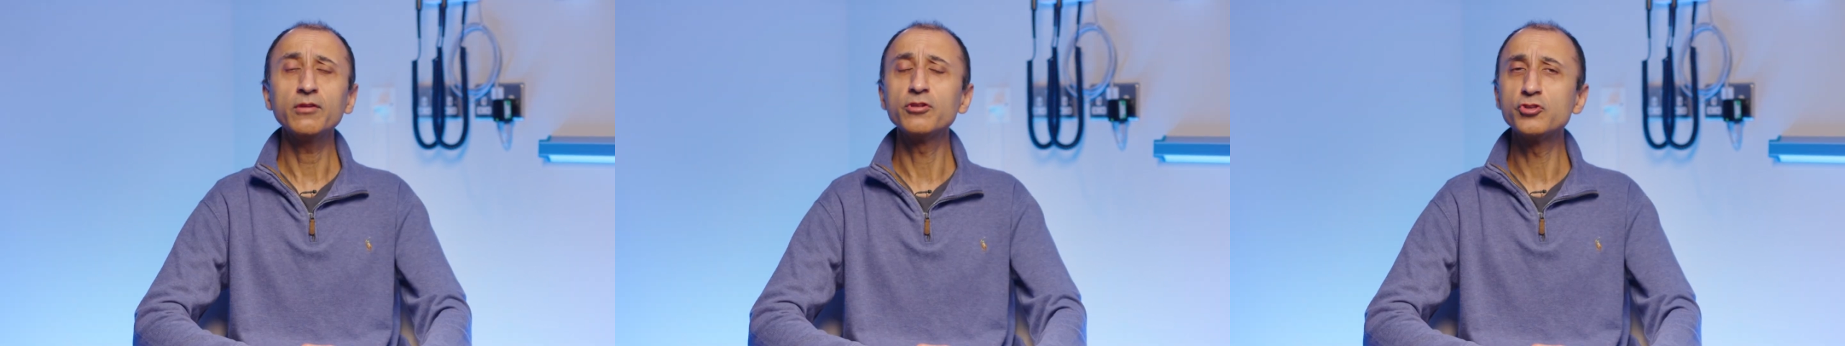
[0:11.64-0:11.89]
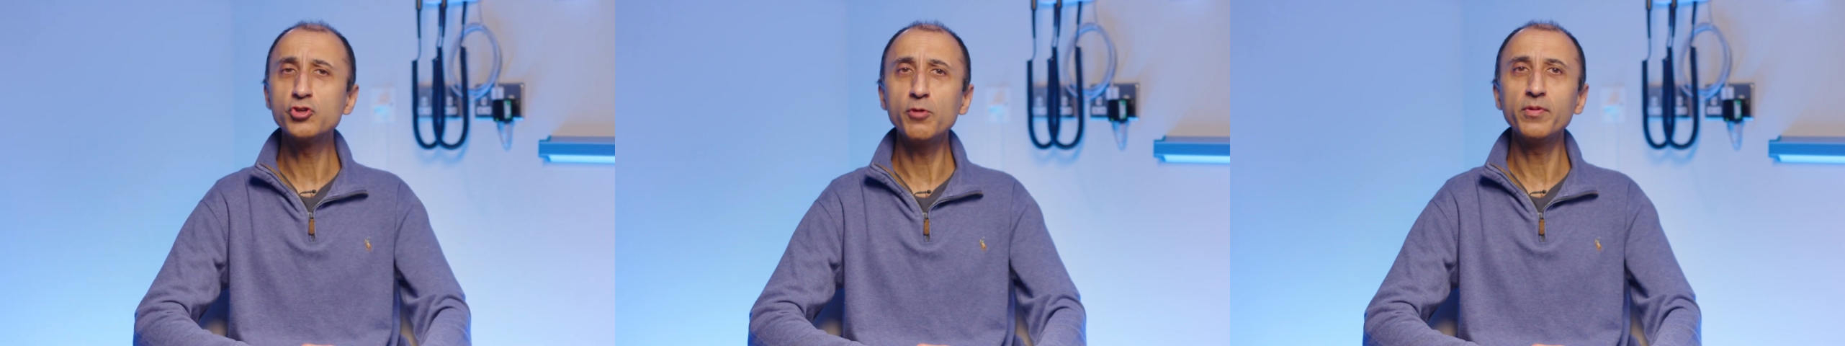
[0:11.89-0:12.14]

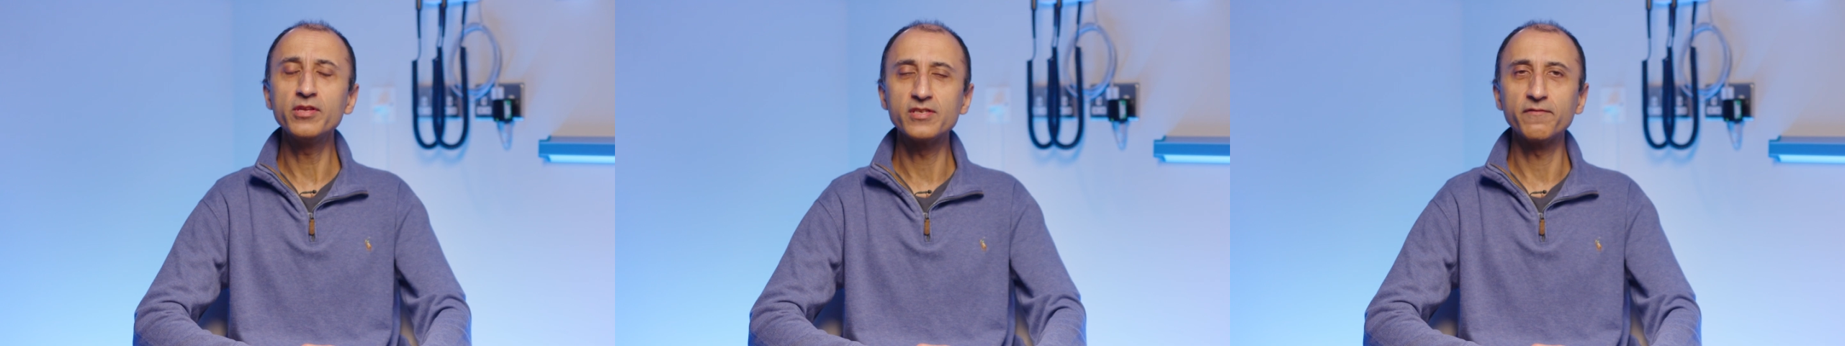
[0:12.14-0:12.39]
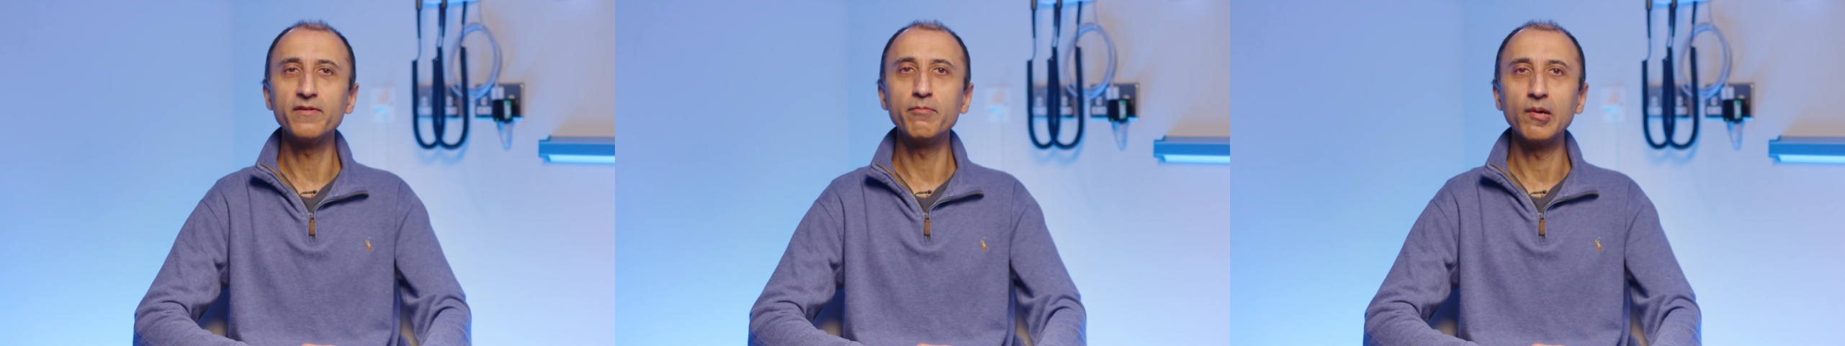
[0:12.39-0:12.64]
The job of the
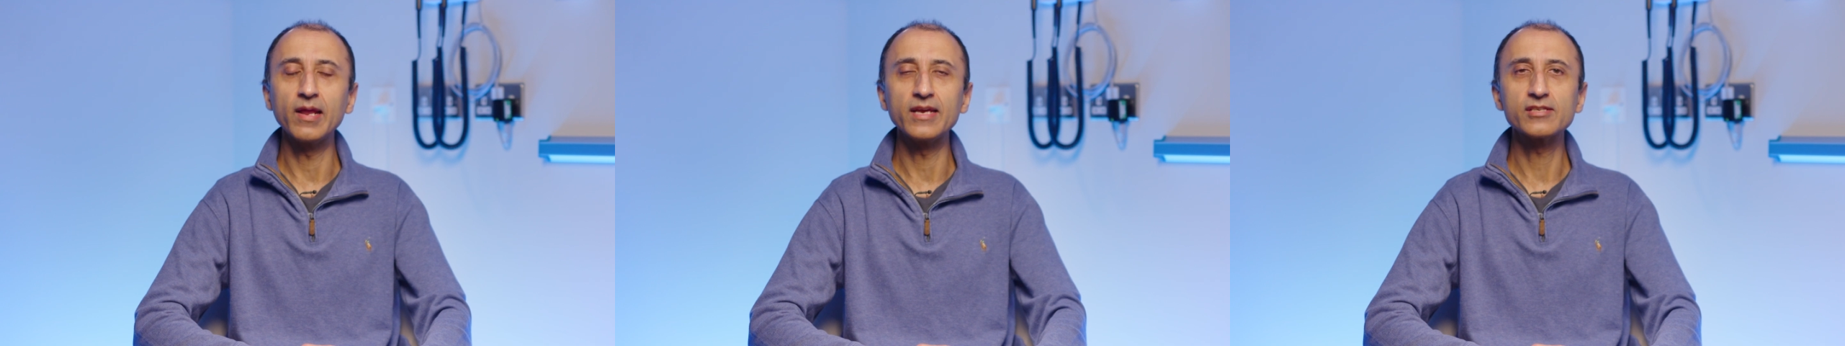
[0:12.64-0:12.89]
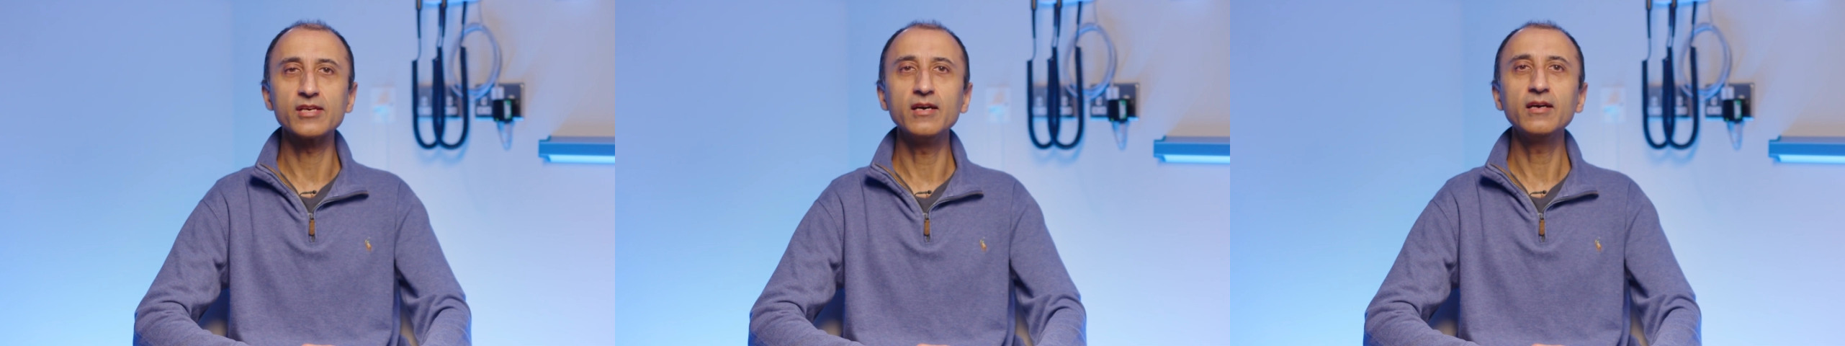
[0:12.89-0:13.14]

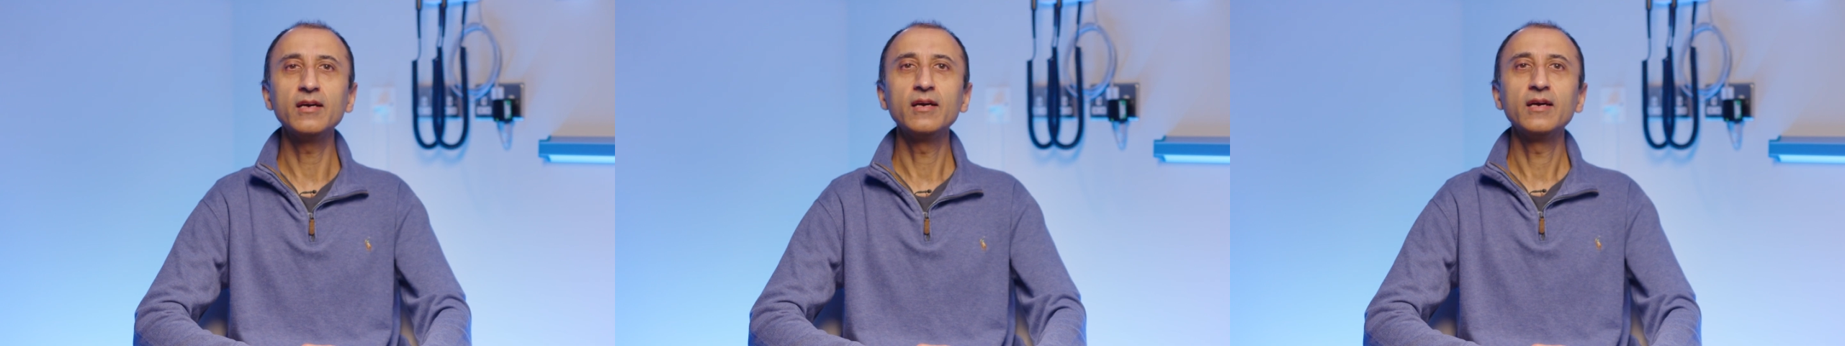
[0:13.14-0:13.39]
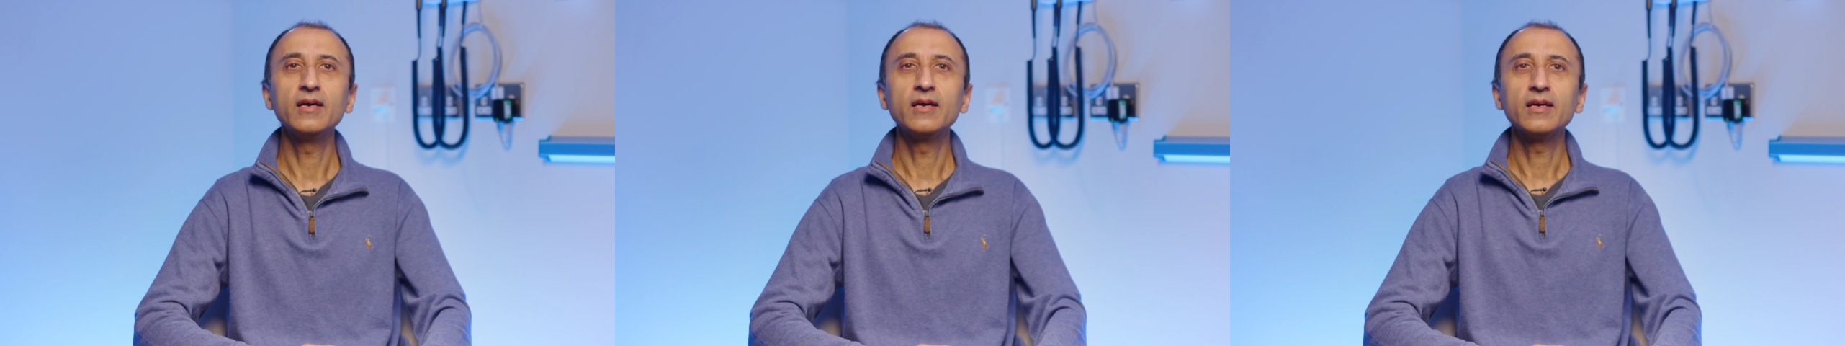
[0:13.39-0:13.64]
defibrillator
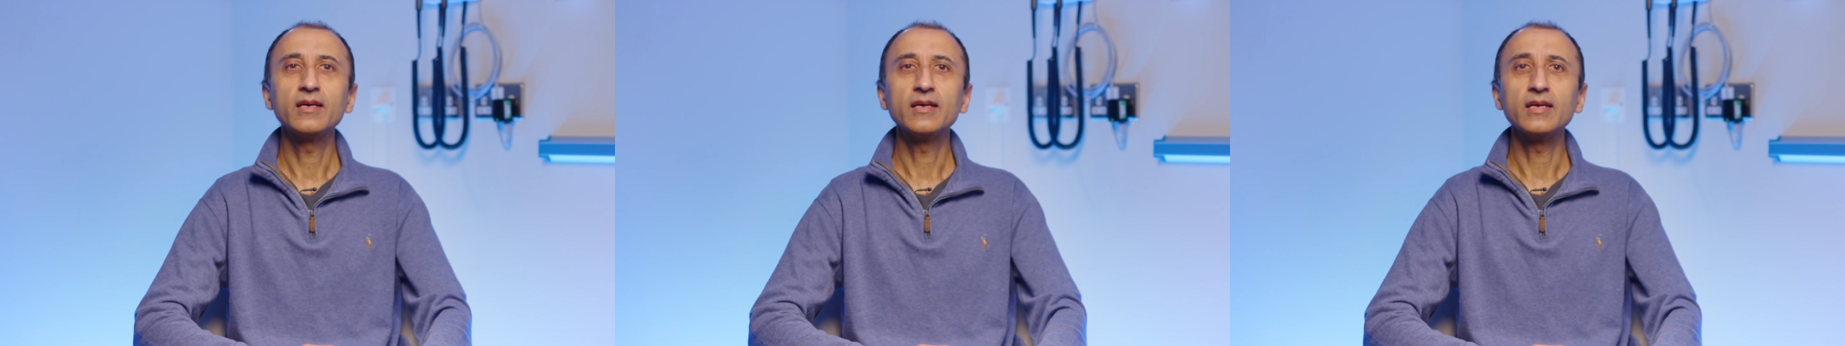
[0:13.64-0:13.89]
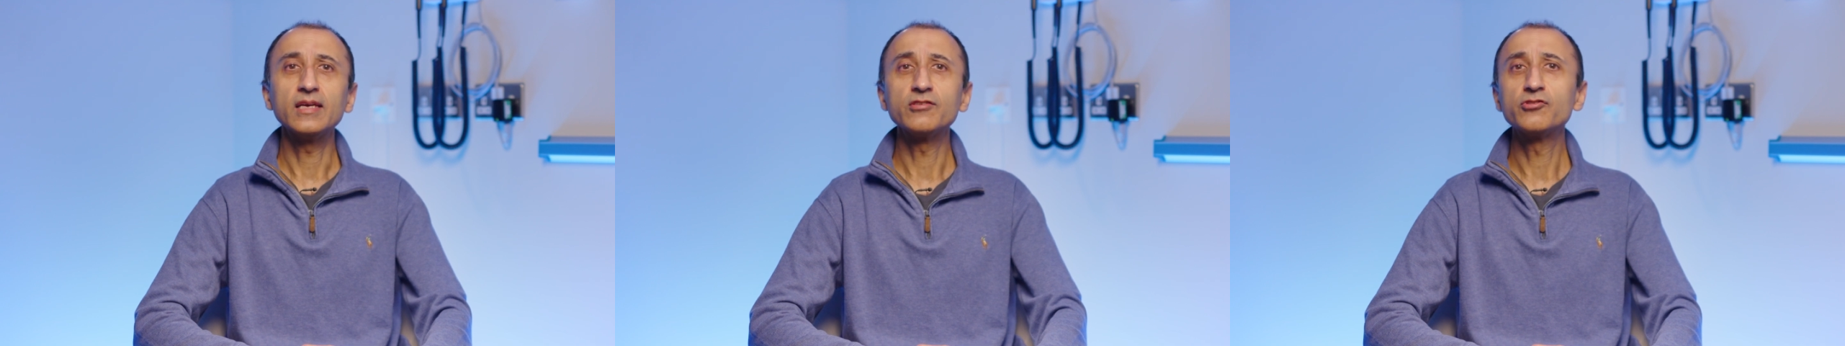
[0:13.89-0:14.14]

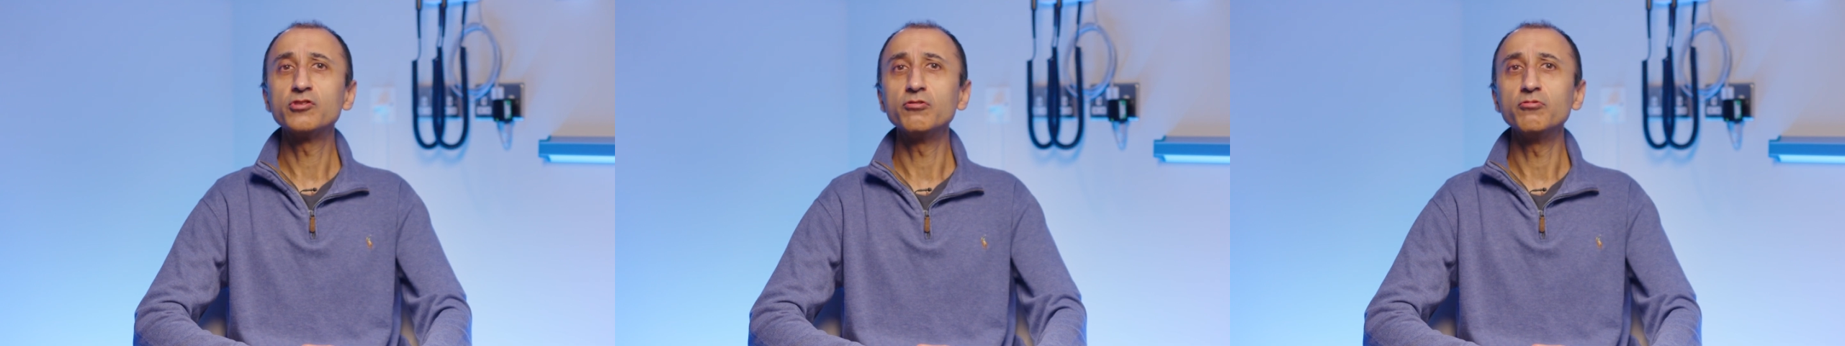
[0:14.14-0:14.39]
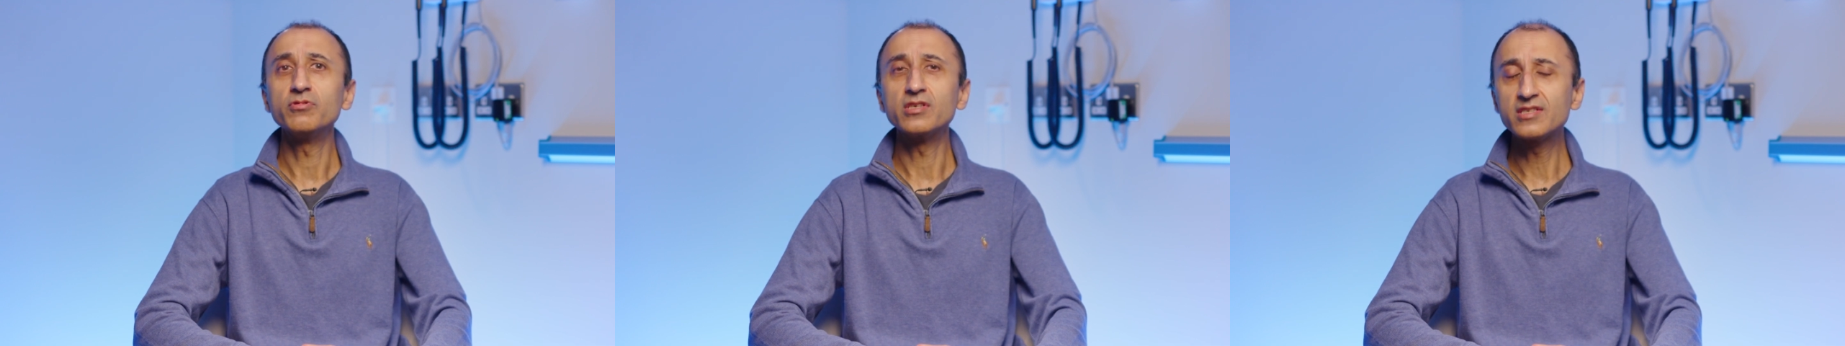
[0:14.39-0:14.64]
is
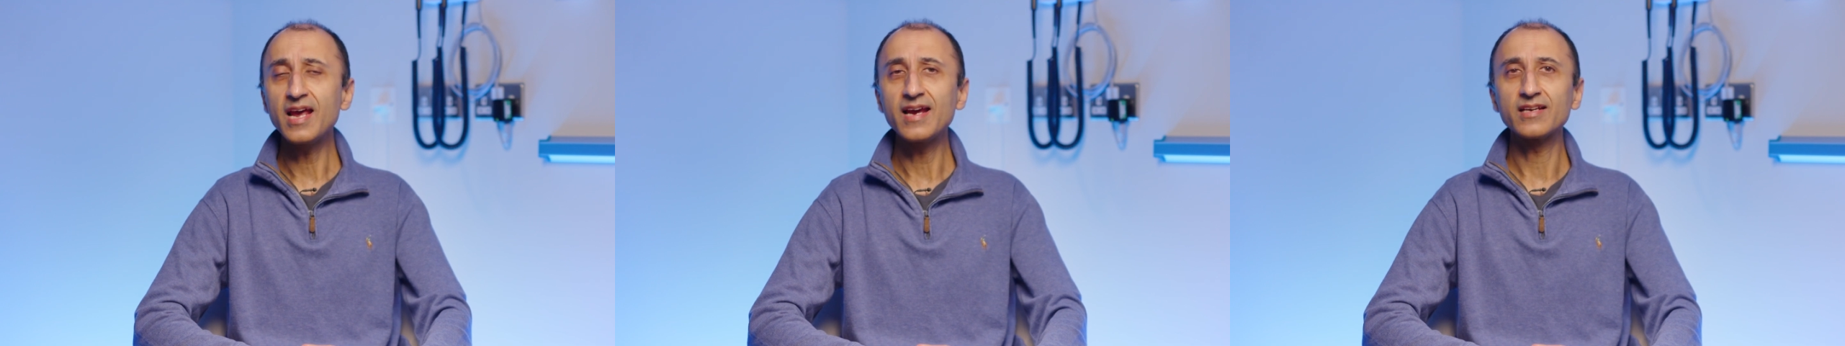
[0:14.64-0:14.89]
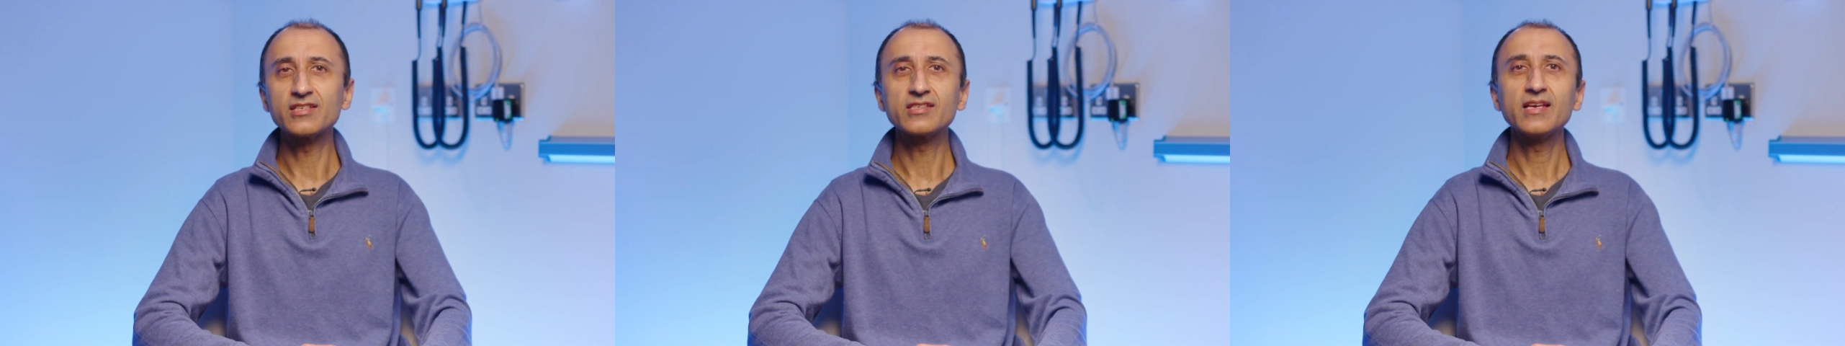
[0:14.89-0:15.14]
to
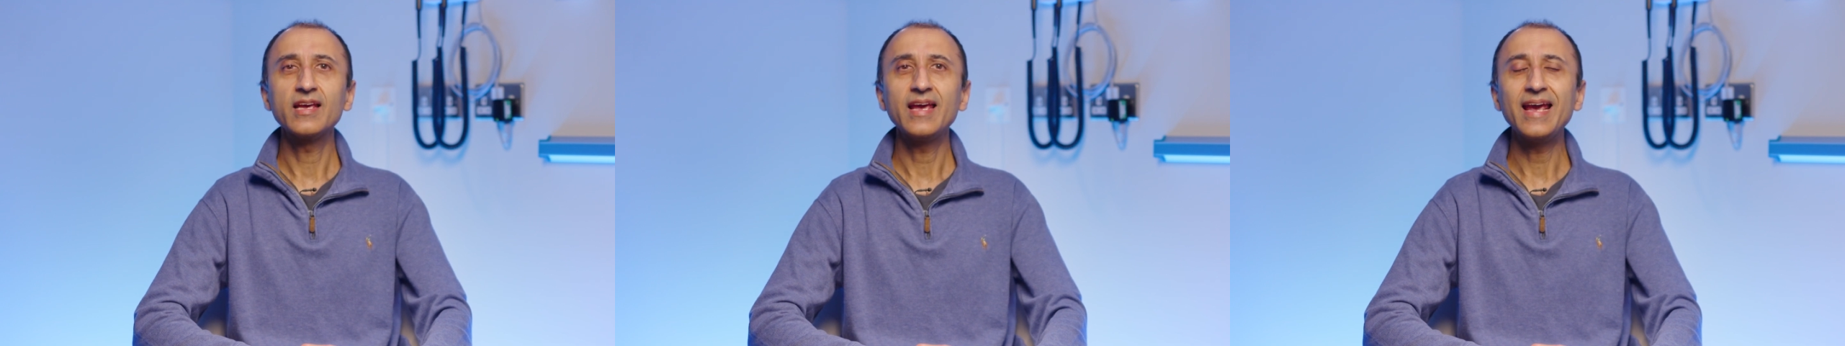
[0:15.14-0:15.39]
detect